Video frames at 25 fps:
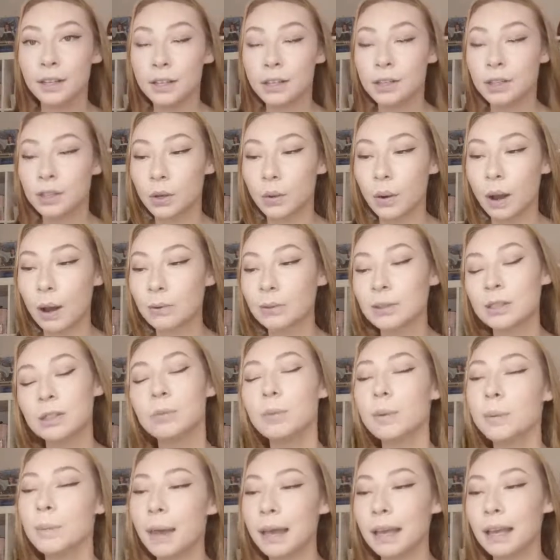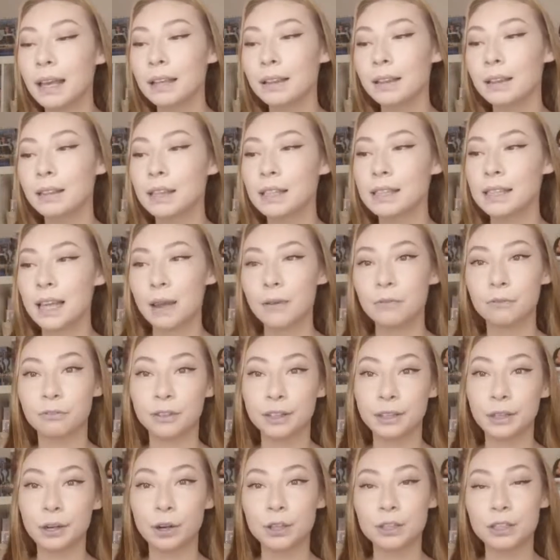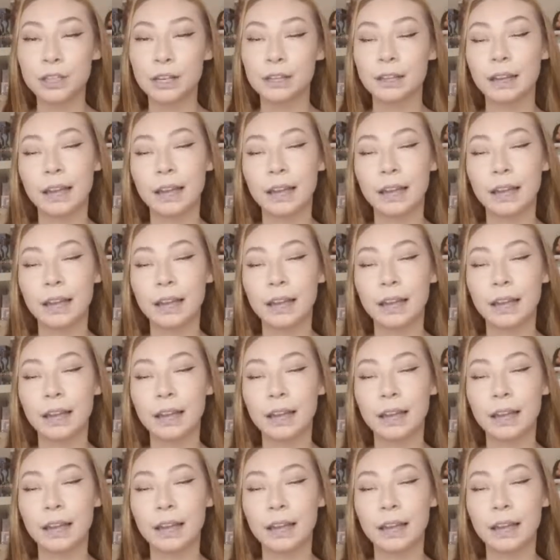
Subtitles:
So I will still be making the same free content